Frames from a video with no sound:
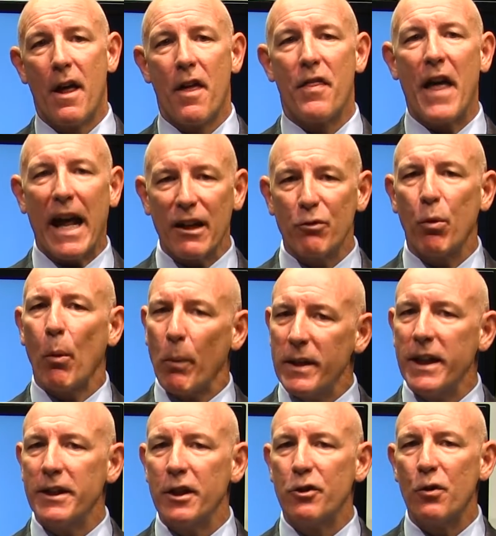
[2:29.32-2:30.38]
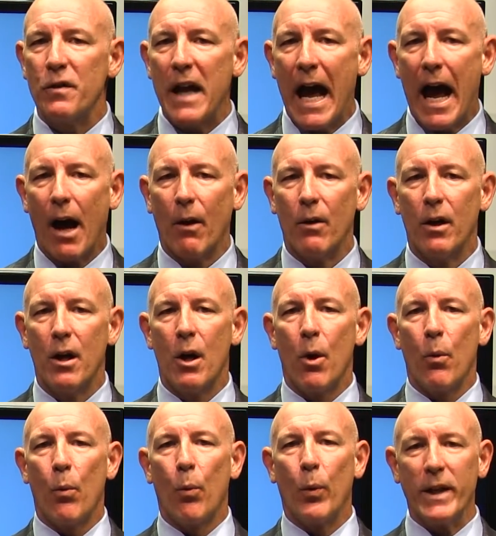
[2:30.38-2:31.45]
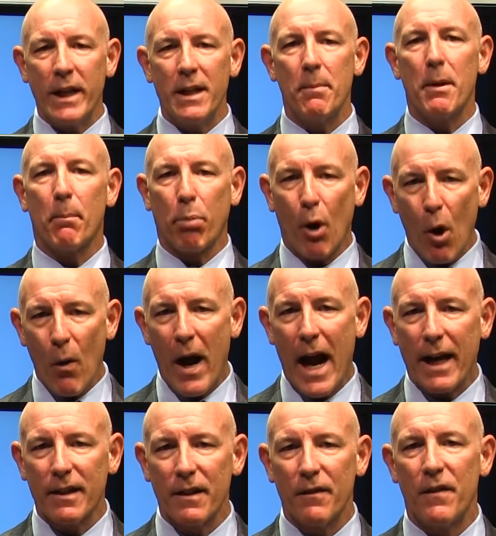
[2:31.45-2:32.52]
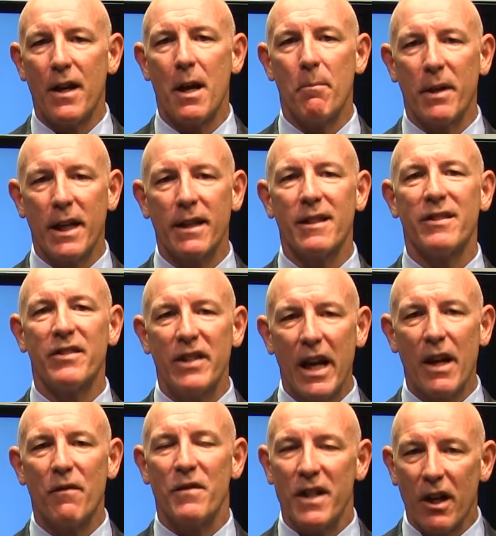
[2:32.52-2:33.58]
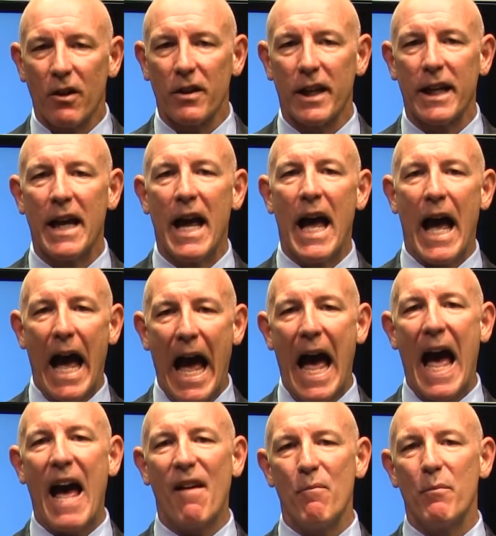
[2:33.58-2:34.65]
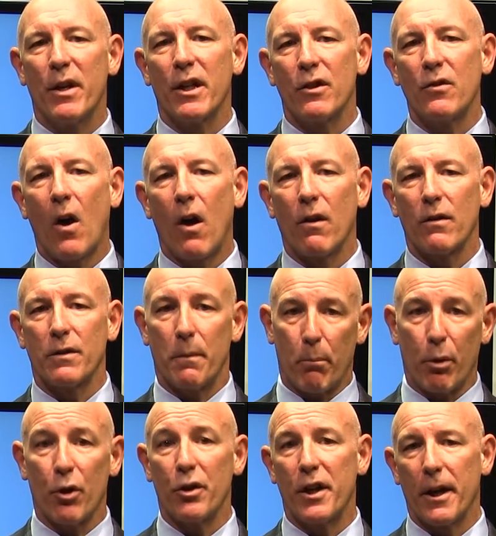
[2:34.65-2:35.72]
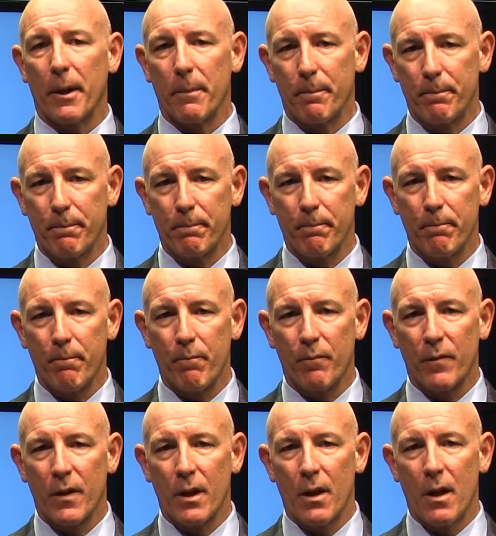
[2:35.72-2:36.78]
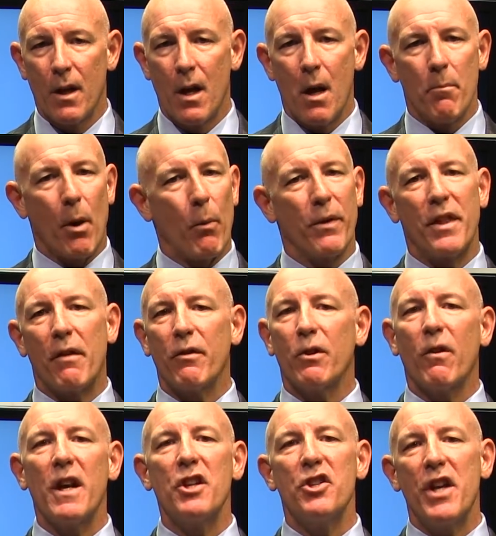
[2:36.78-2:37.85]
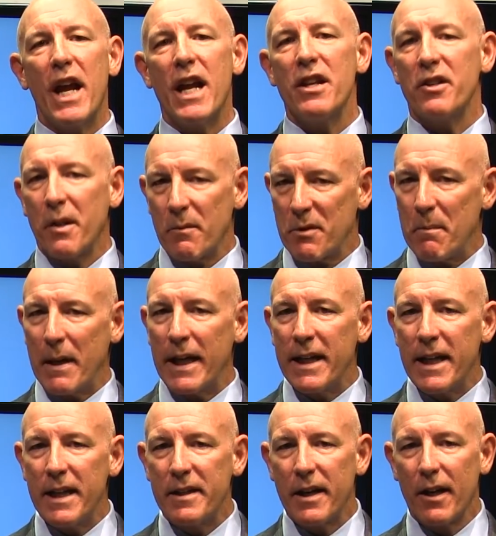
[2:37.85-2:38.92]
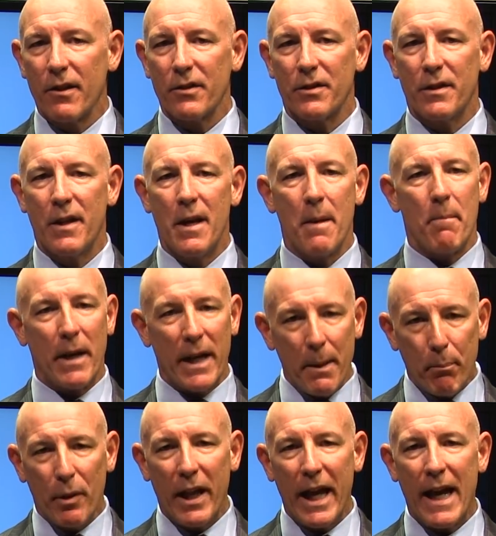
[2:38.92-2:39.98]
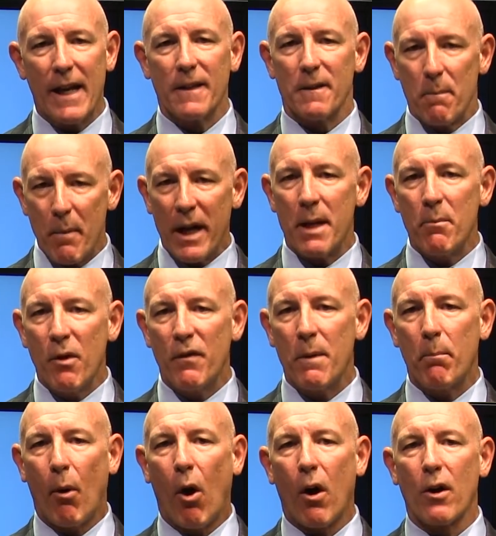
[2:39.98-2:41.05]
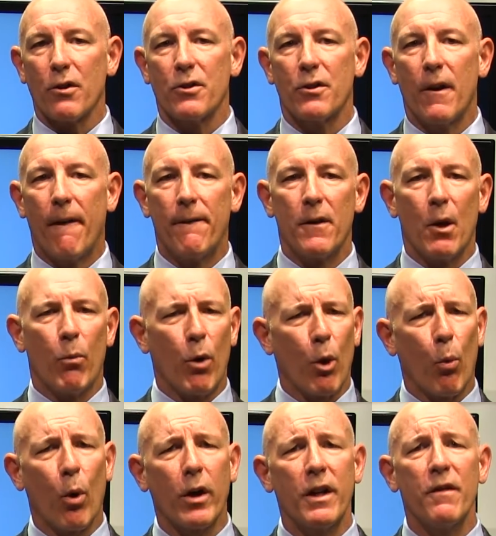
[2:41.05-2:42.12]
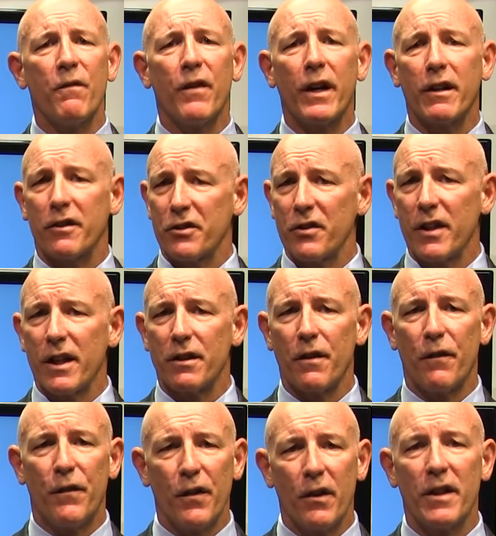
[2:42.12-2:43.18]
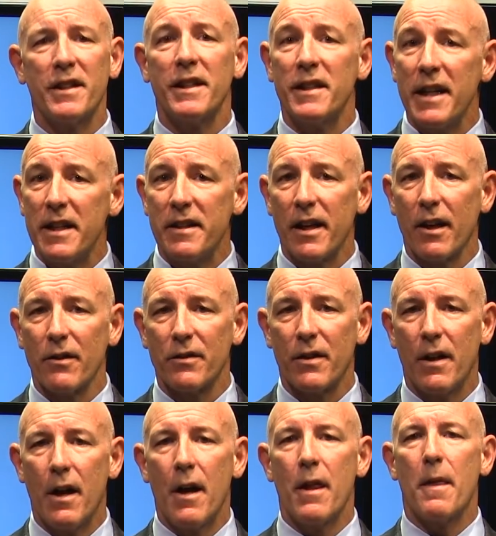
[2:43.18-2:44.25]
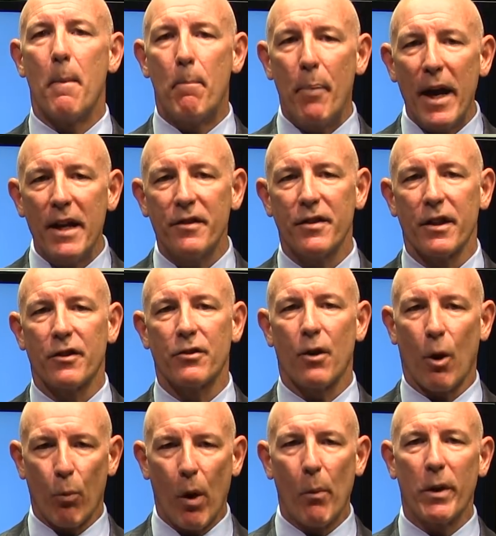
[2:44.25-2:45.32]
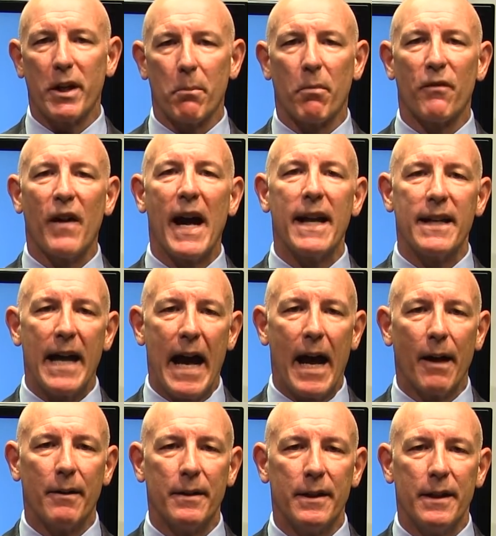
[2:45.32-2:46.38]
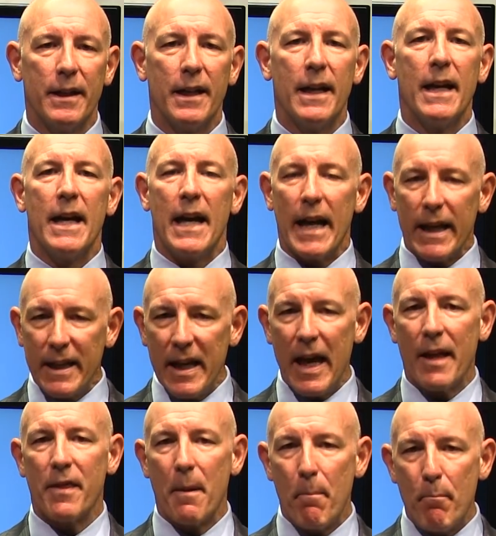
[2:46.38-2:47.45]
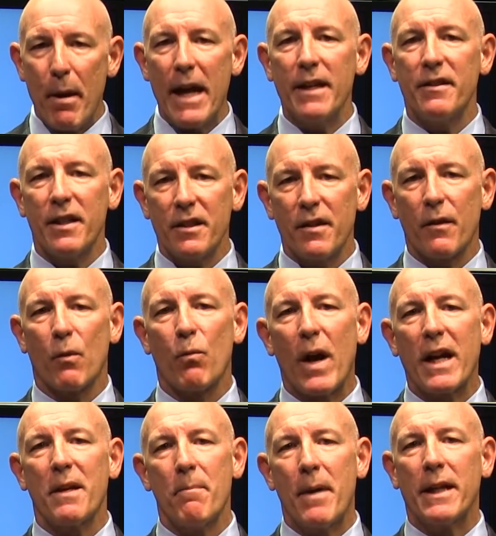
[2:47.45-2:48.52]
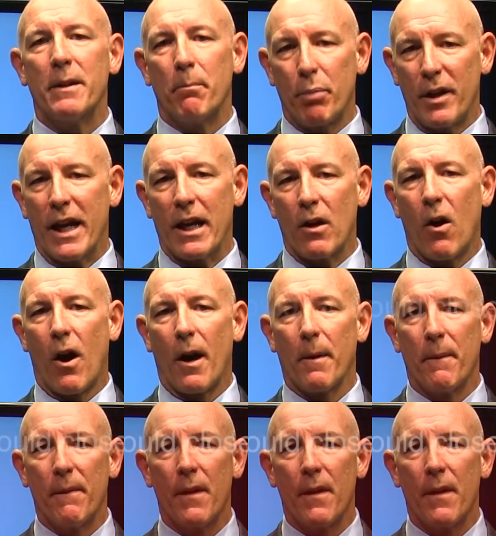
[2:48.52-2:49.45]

That is what we need to do now. We need to be proactive and begin to save nearly a half million dollars per year. But with every great change comes many details, many plans, many moving parts. We're working vigorously to fill in the details. The basics are what we can provide now. Again, the basics of the recommended plan are